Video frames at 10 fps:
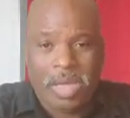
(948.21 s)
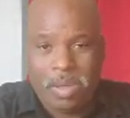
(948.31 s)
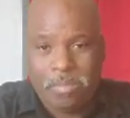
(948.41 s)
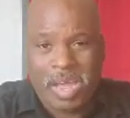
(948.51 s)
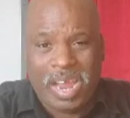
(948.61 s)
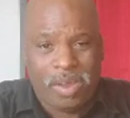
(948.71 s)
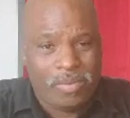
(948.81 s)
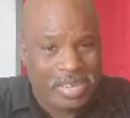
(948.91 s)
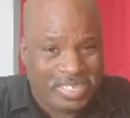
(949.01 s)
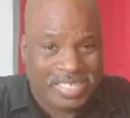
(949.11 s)
But in my
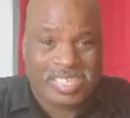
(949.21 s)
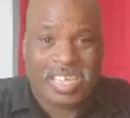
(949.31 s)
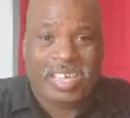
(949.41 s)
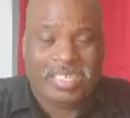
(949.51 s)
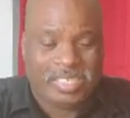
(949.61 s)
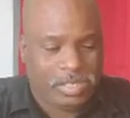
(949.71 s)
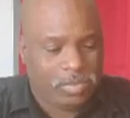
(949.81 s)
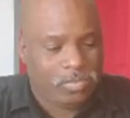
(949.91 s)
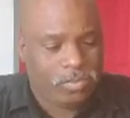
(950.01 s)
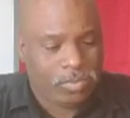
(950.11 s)
area it
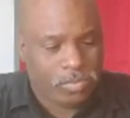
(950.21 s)
sucks.